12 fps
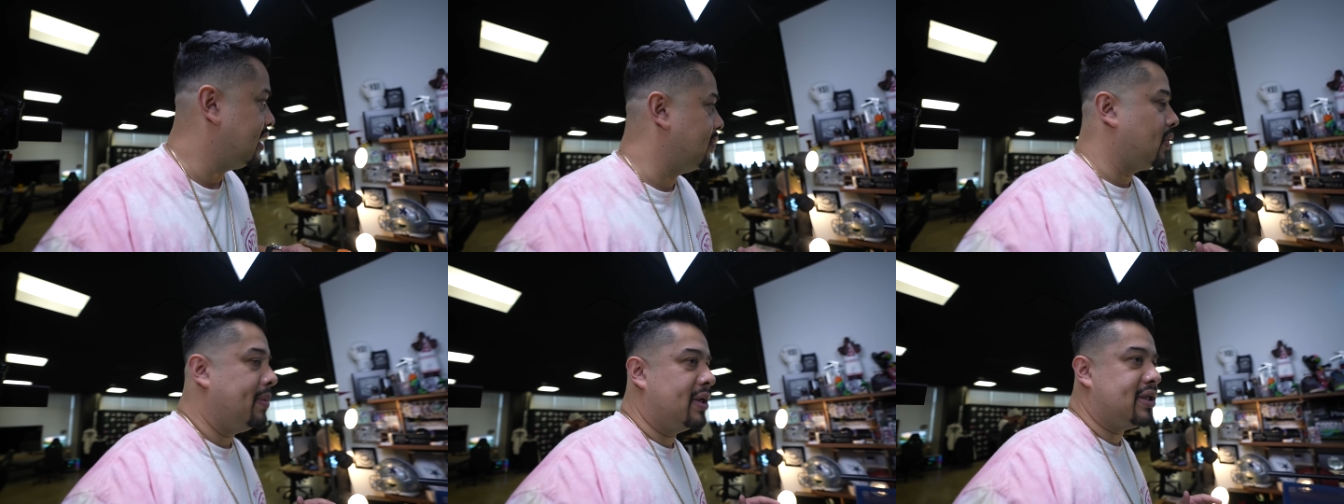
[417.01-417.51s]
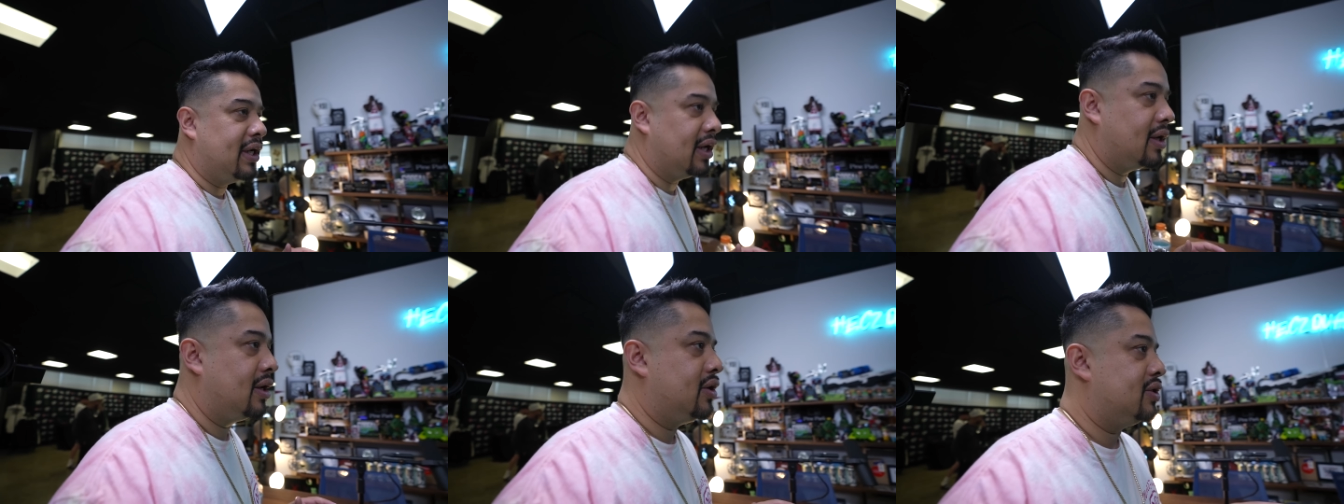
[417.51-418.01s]
And where am I sitting?
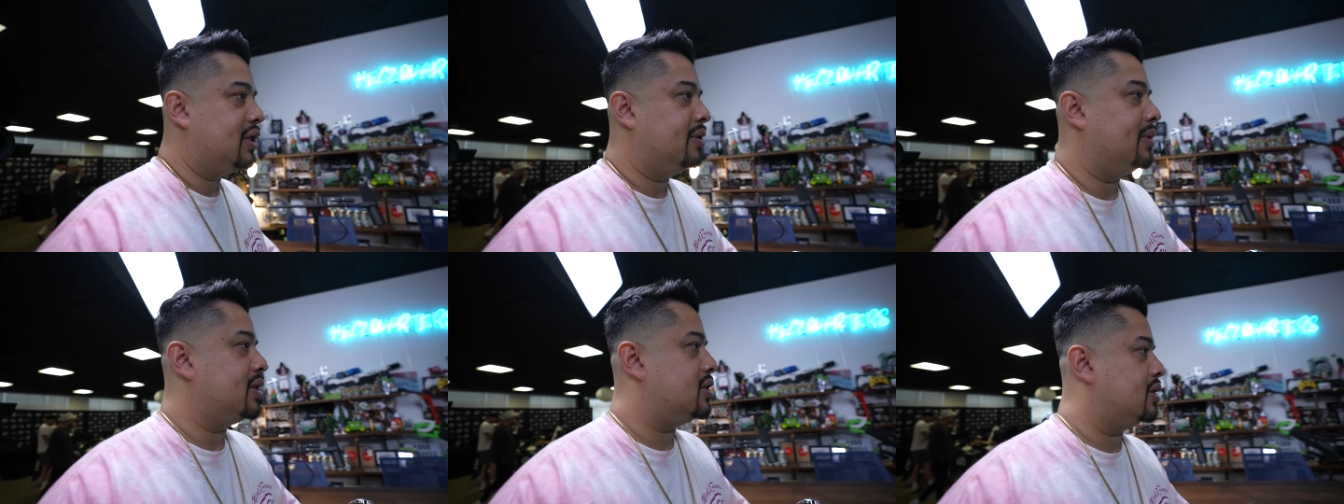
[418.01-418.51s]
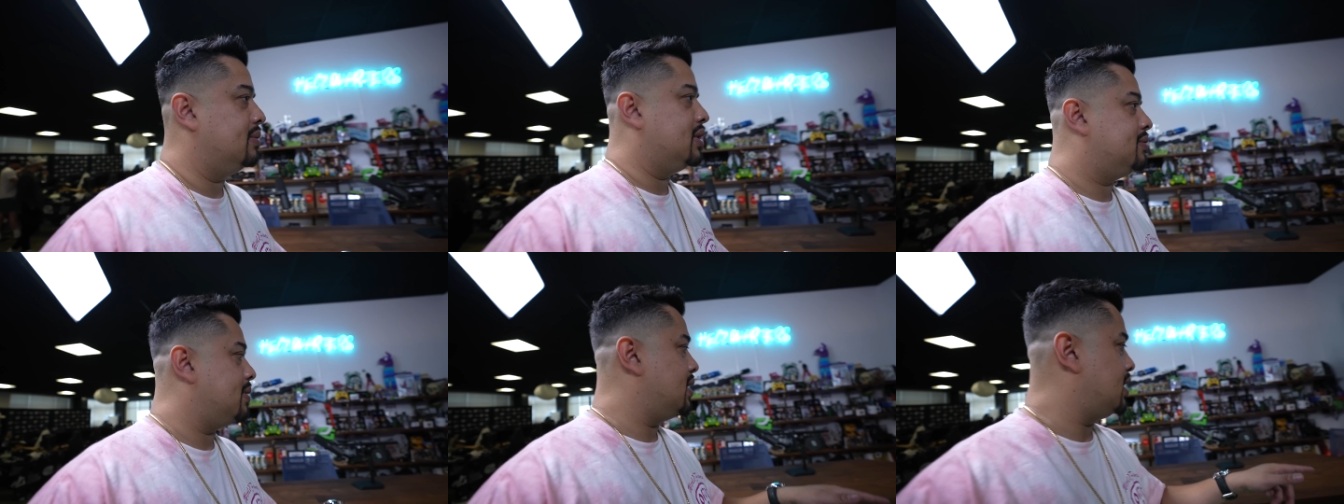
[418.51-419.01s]
Are you sitting my in my
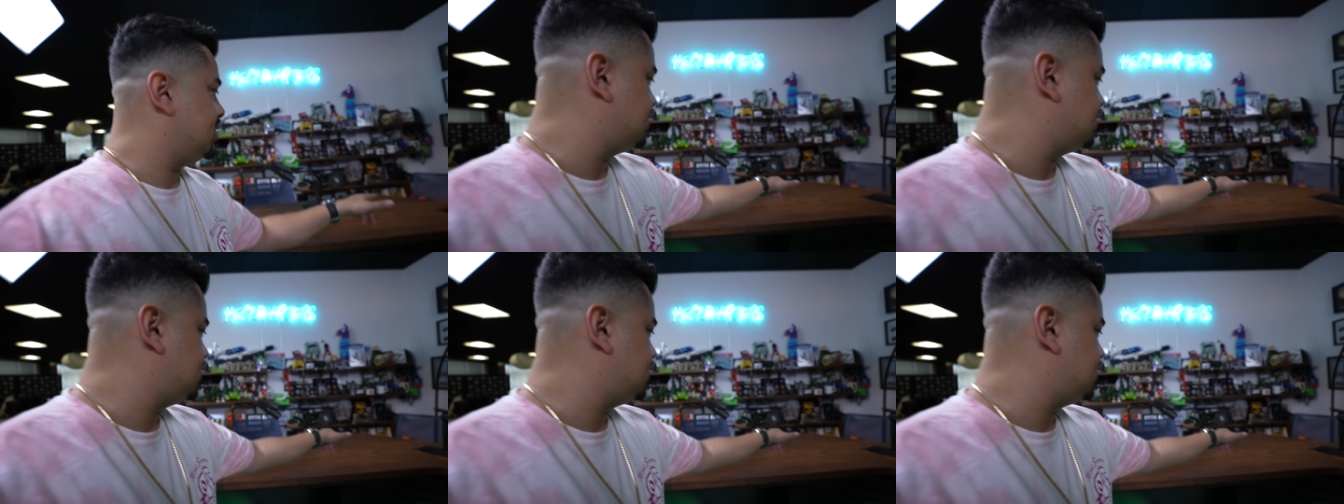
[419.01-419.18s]
spot? I